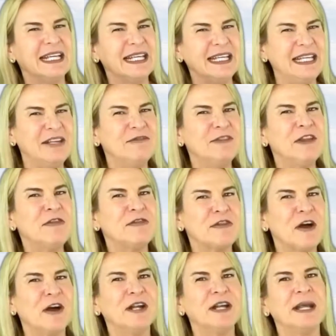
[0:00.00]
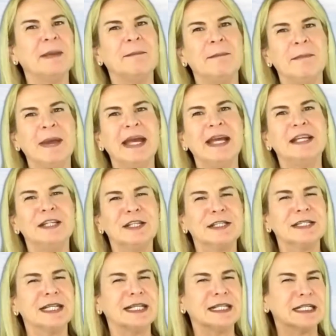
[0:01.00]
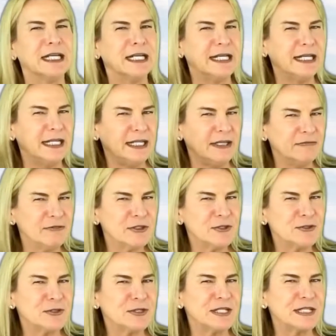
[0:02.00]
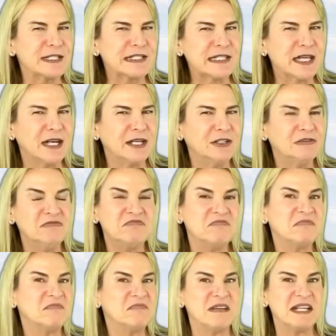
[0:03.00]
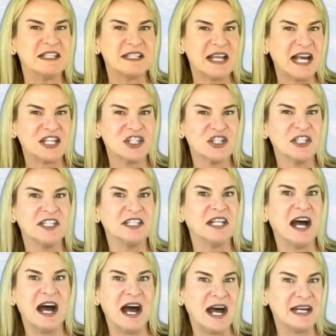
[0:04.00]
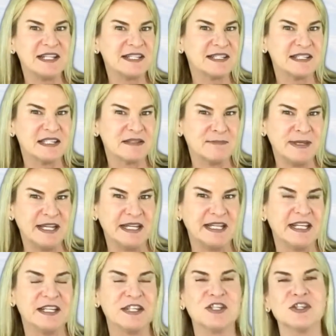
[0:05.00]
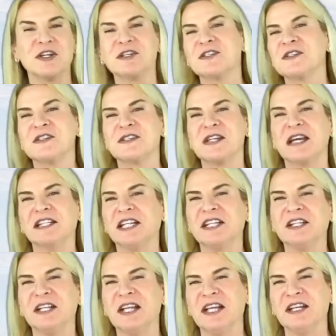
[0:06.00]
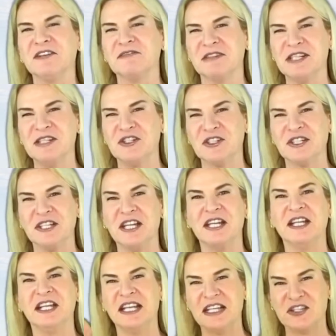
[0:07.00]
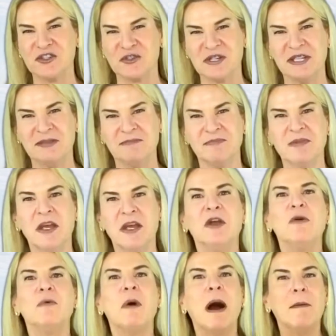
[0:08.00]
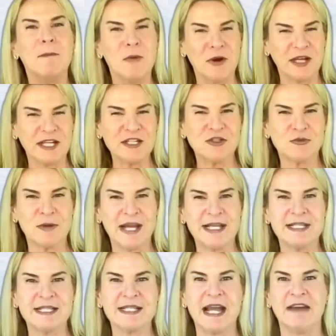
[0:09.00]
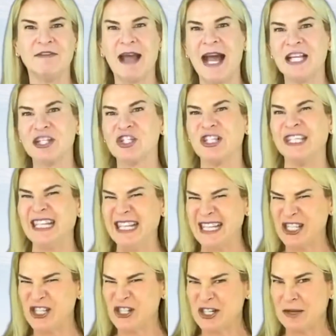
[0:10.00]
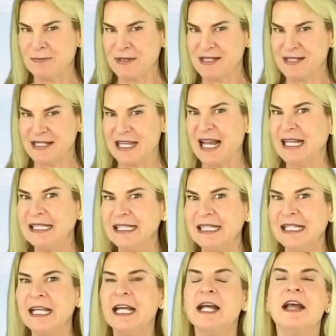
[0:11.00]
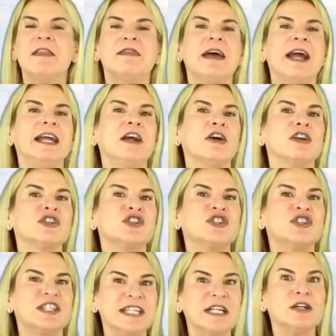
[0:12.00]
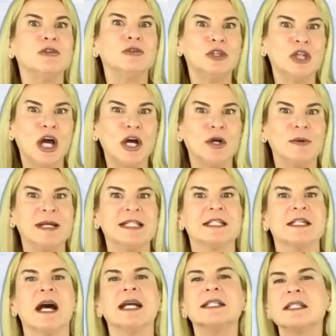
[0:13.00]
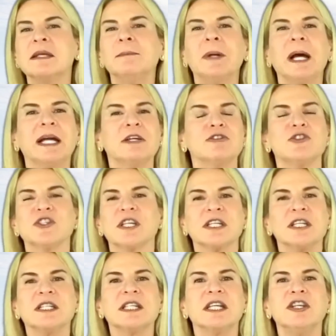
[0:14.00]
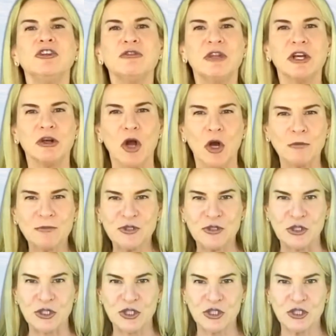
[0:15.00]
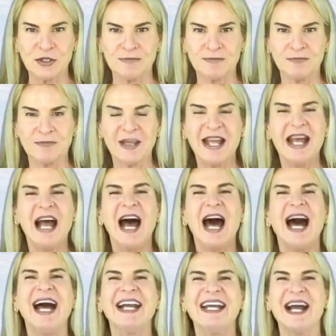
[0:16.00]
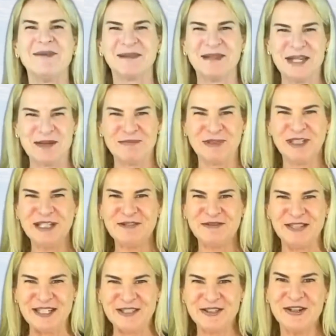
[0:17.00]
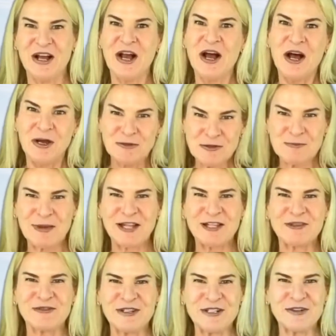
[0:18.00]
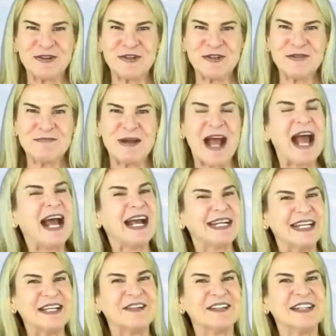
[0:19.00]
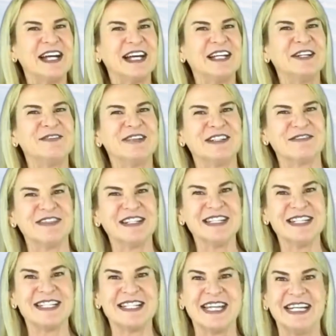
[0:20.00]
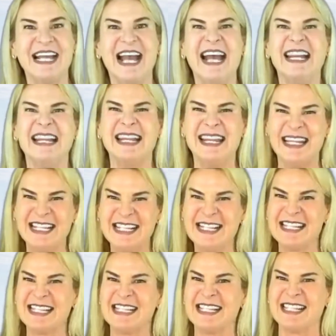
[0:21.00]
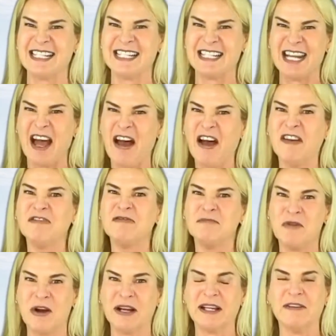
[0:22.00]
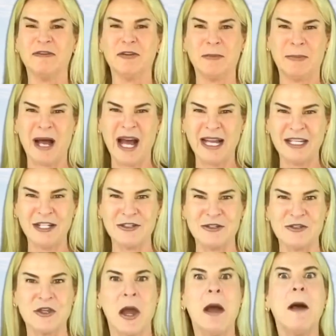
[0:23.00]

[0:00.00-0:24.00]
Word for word: even thought it may look like inventory is low, it's actually the highest it's been in the Charleston, South Carolina region in history. While mortgage rates have actually inched up a slightly, they are still low, enticing buyers to continue their home search. Hi, I'm Kimberly Ritter, Homes by the Ritter Group at Carolina One Real Estate, and this is a tough market for buyers.